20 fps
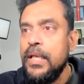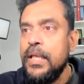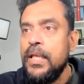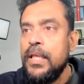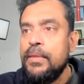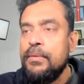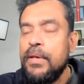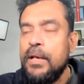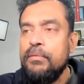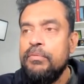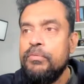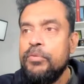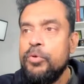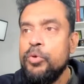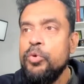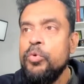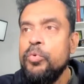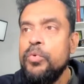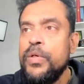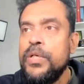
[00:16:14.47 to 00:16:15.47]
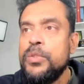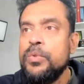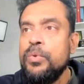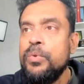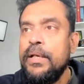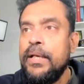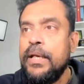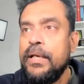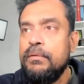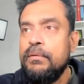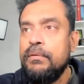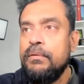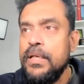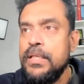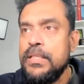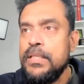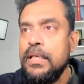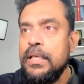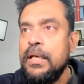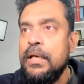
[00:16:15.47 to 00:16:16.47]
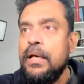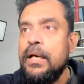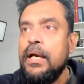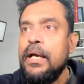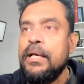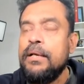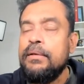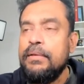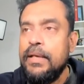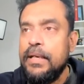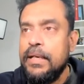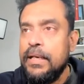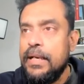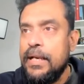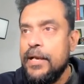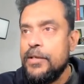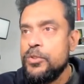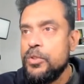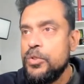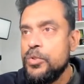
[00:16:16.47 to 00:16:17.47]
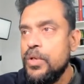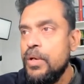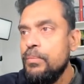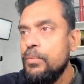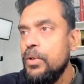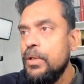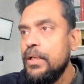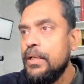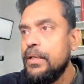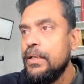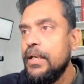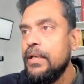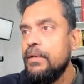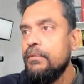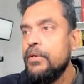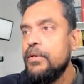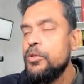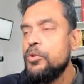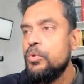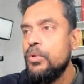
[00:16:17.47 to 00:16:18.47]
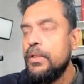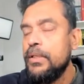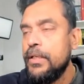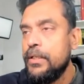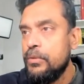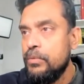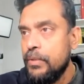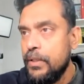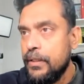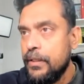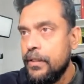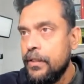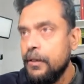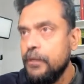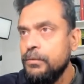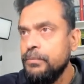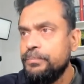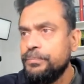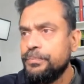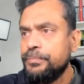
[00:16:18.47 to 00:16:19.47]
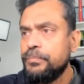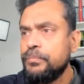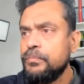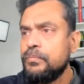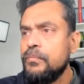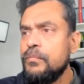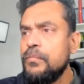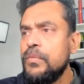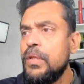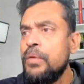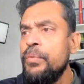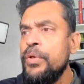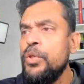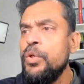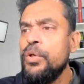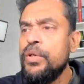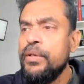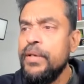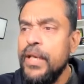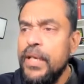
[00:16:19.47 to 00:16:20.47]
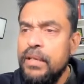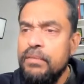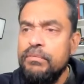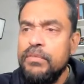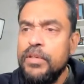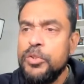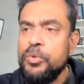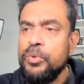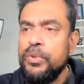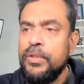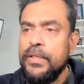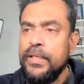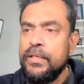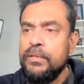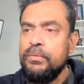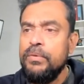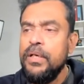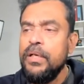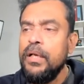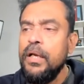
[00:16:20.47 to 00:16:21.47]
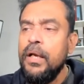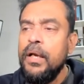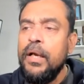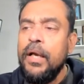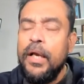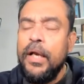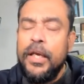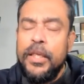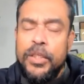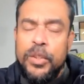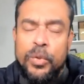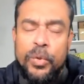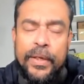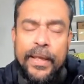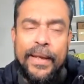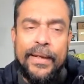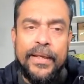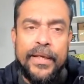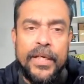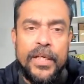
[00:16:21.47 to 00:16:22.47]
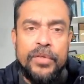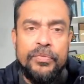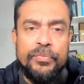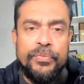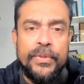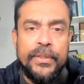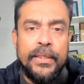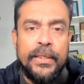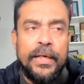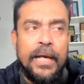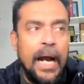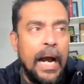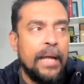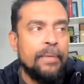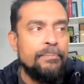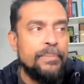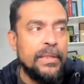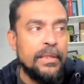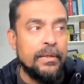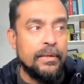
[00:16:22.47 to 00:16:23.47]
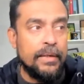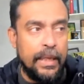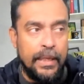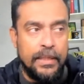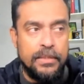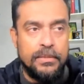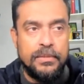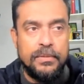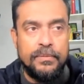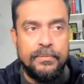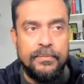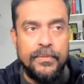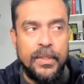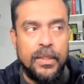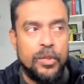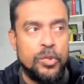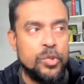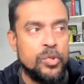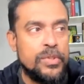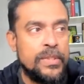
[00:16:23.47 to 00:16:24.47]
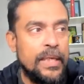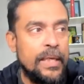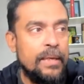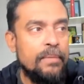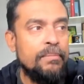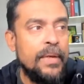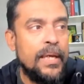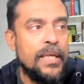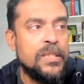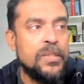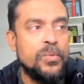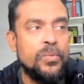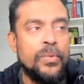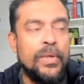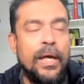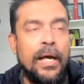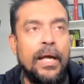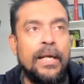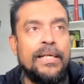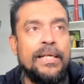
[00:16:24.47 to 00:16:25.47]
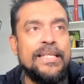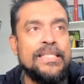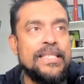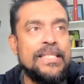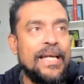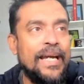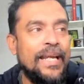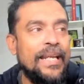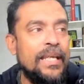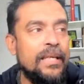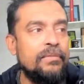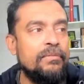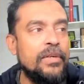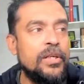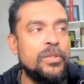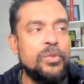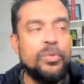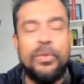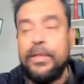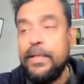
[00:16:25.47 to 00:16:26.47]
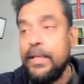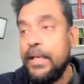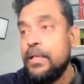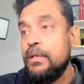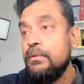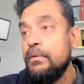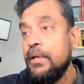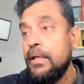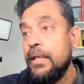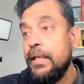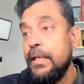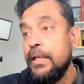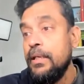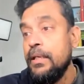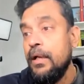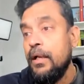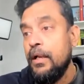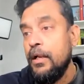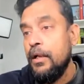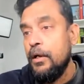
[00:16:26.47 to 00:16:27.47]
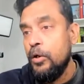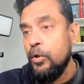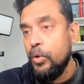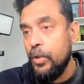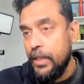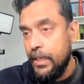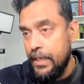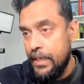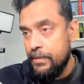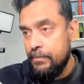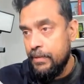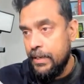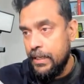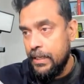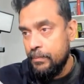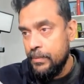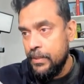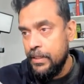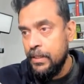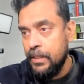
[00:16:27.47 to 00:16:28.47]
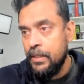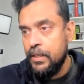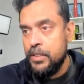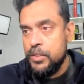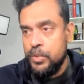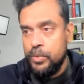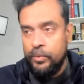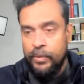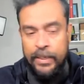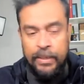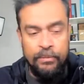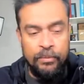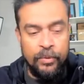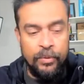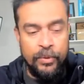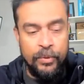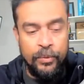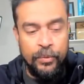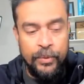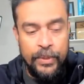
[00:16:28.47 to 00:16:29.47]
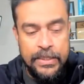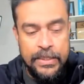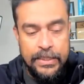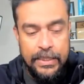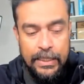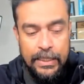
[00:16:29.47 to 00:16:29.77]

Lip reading: there are two virtual networks created as well. So I'm going to create a virtual network now. When you're creating virtual network, you can configure IP range. So same as we are designing virtual network in local environment. So what I'm going to do is